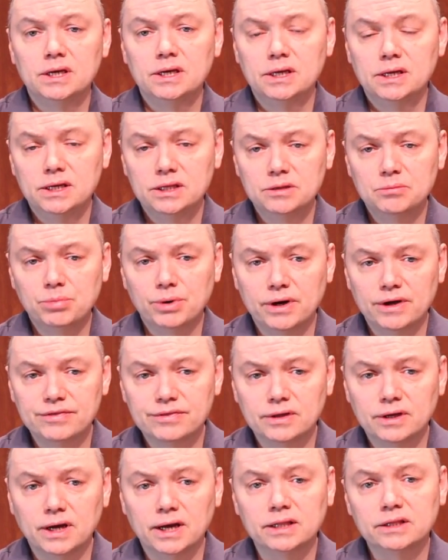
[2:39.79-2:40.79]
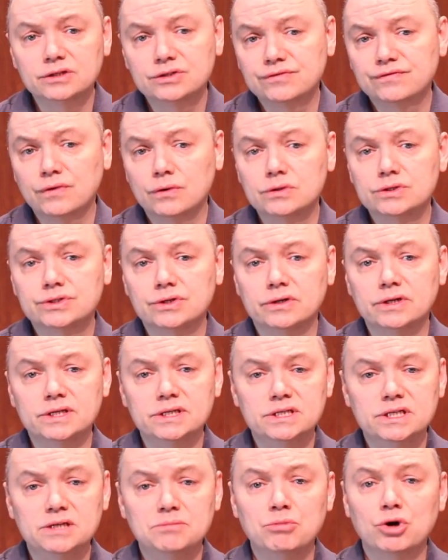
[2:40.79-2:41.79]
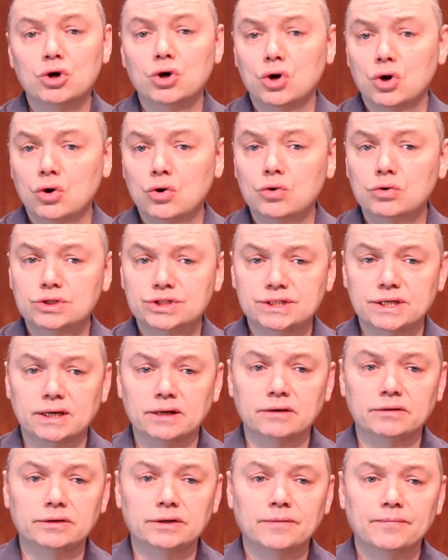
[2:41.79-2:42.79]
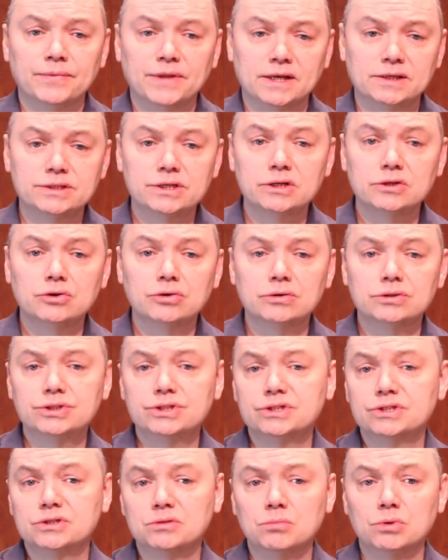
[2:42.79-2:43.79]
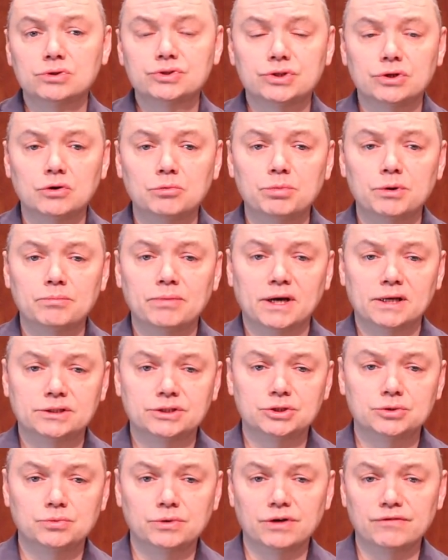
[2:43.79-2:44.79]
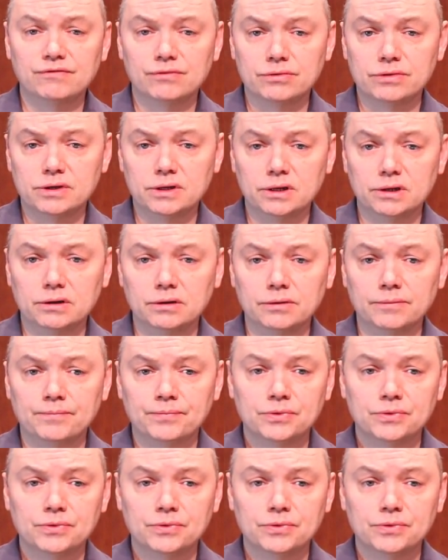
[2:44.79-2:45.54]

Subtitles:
In the breath, I like to focus on a deep O sound as it encourages the most open passageway for the air.